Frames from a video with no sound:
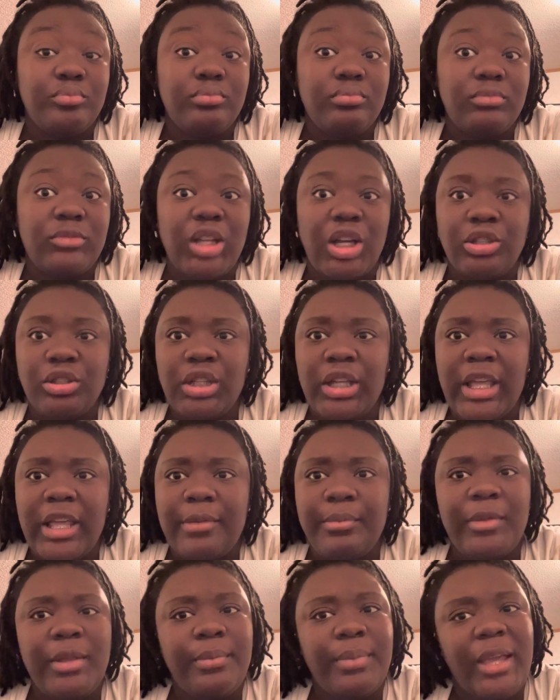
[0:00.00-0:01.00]
Doctor gave
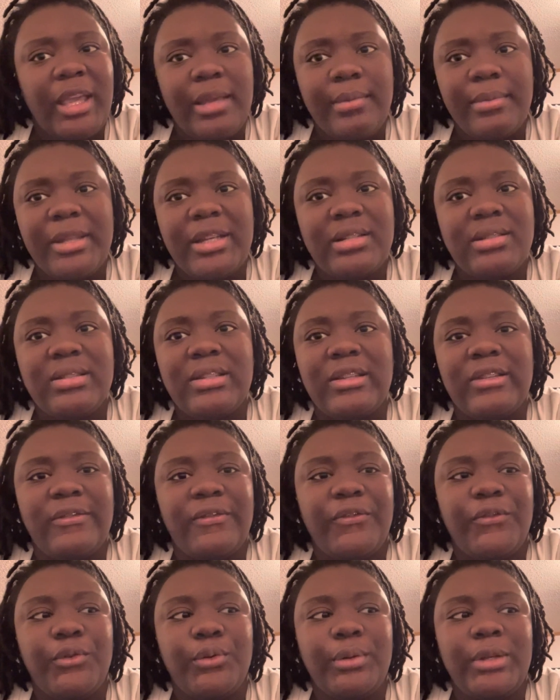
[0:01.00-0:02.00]
me pain medicine
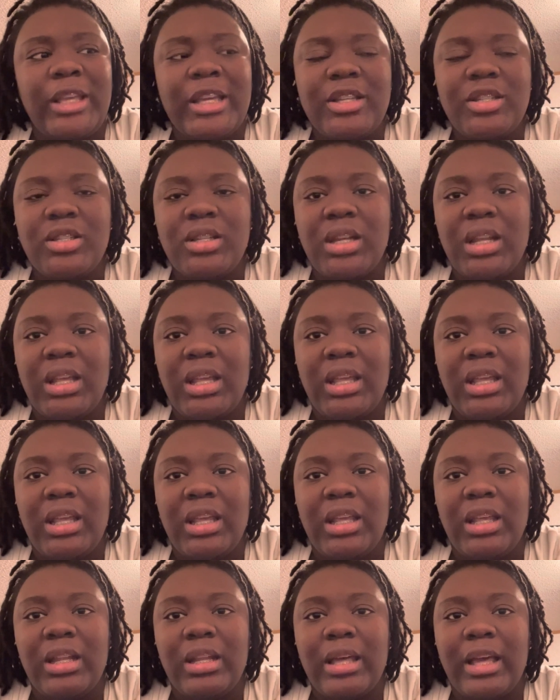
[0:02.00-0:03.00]
for yesterday,
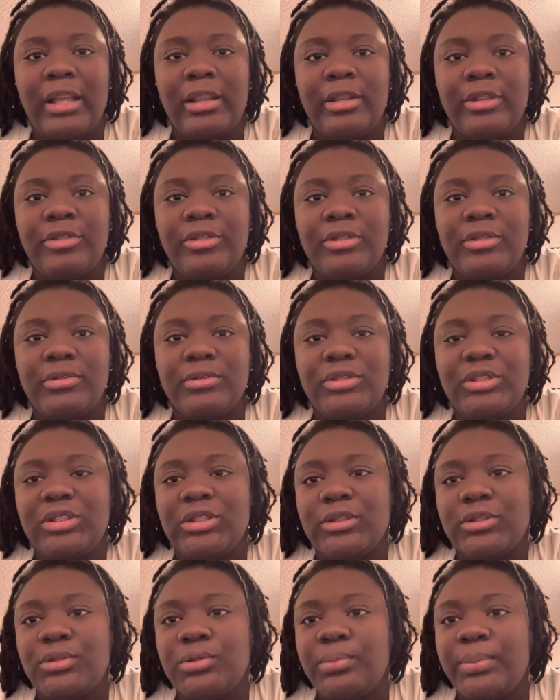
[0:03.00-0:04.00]
and I literally only
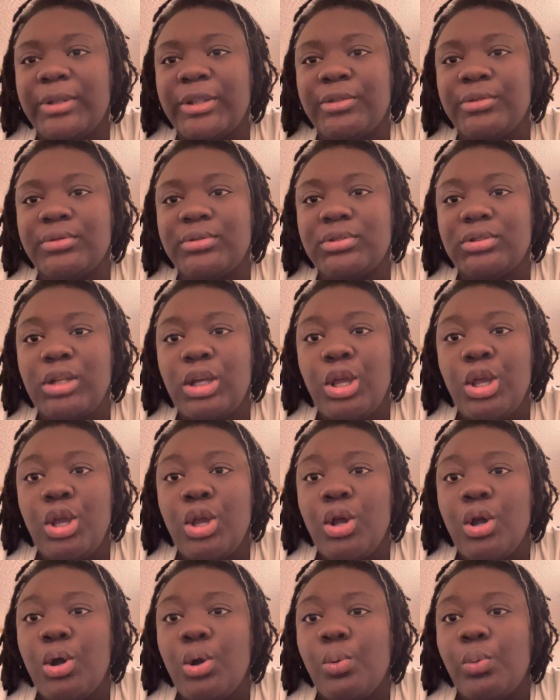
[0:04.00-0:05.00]
took 2 pills.
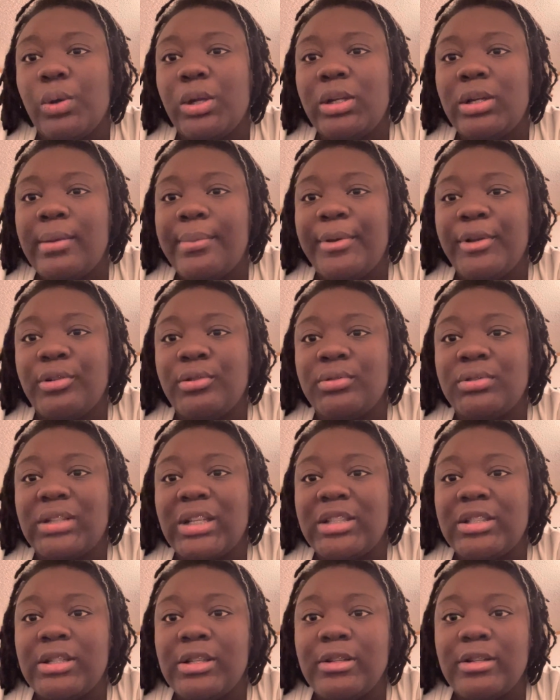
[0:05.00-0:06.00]
One of the pills
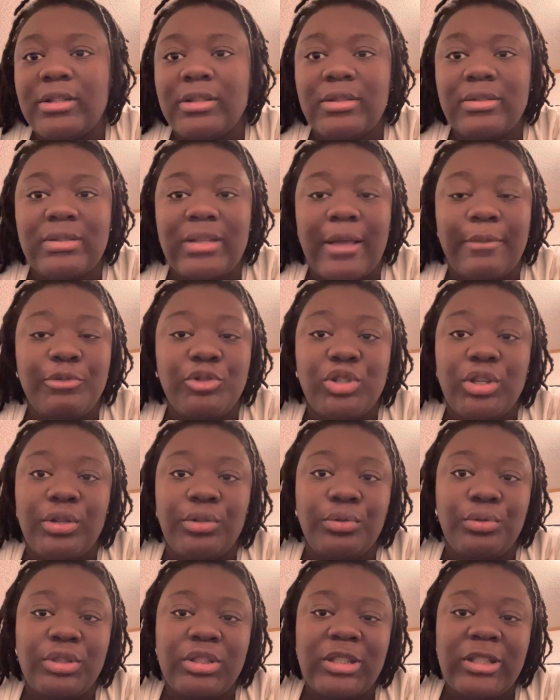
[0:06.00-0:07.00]
I took because I was trying
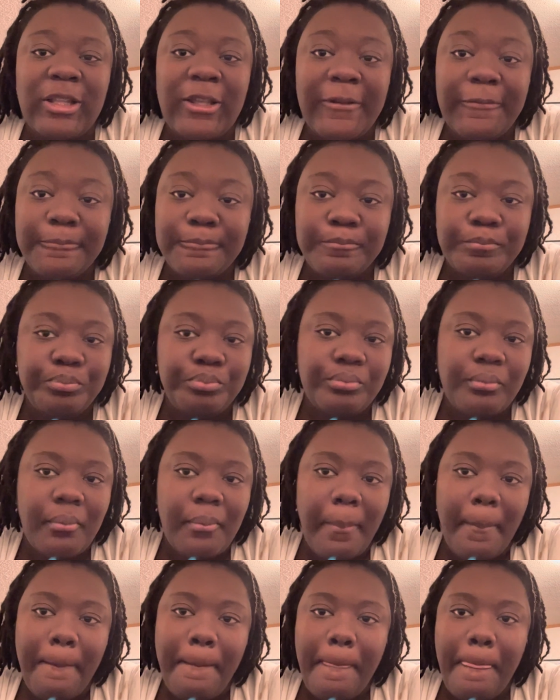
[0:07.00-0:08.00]
to go to sleep,
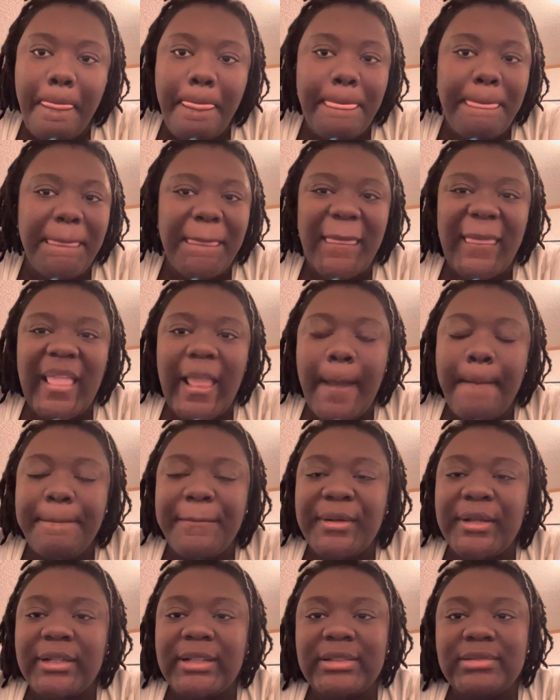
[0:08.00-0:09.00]

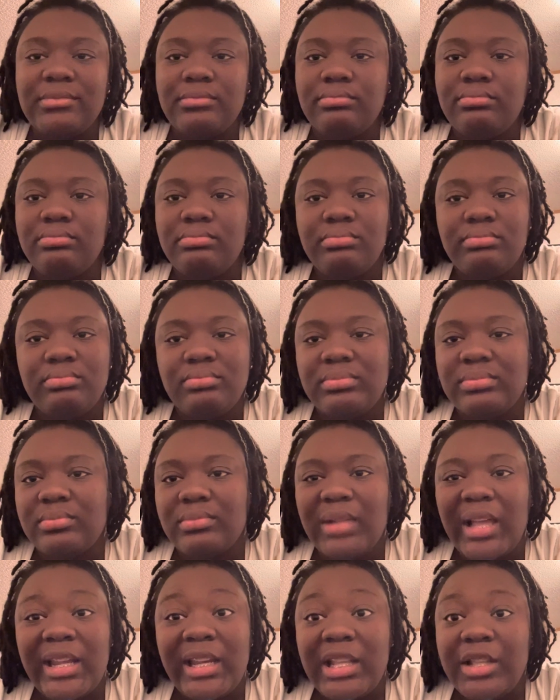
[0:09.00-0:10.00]
but
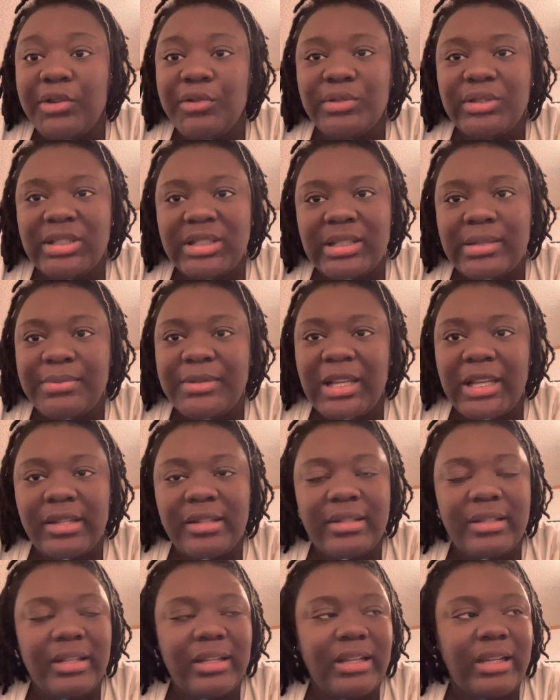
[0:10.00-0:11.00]
I didn't go to sleep
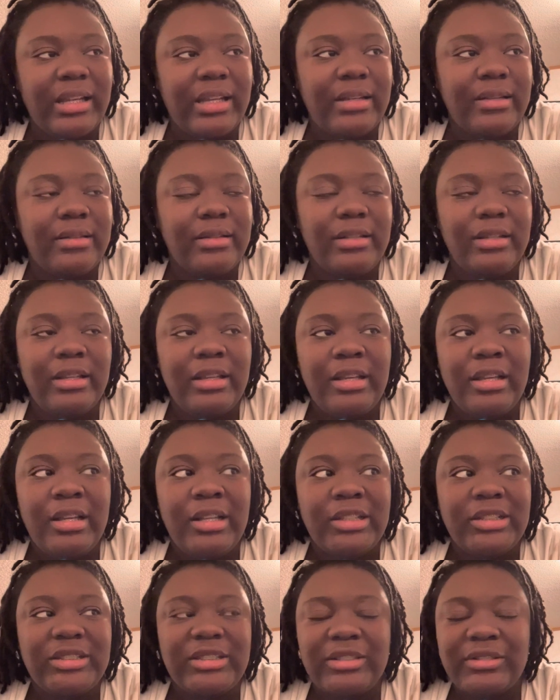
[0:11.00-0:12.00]
taking it, and
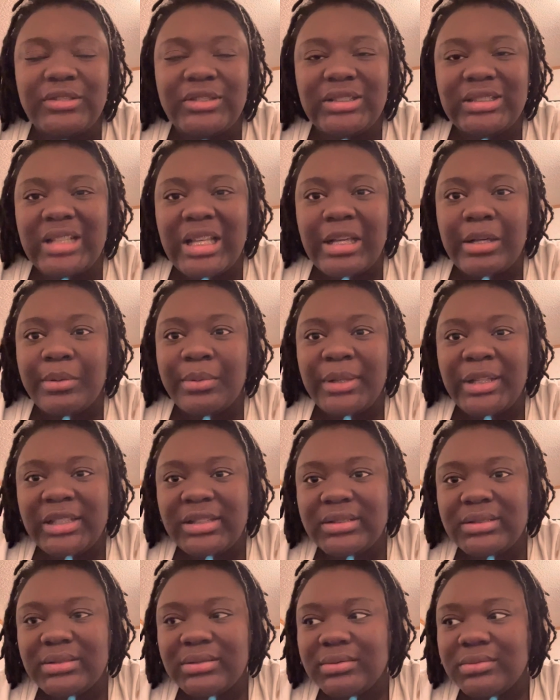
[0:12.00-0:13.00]
so it was like a
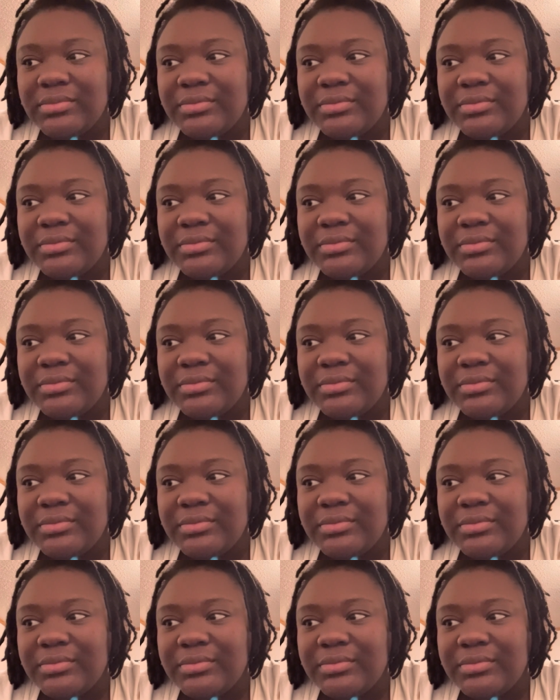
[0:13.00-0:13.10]
waste.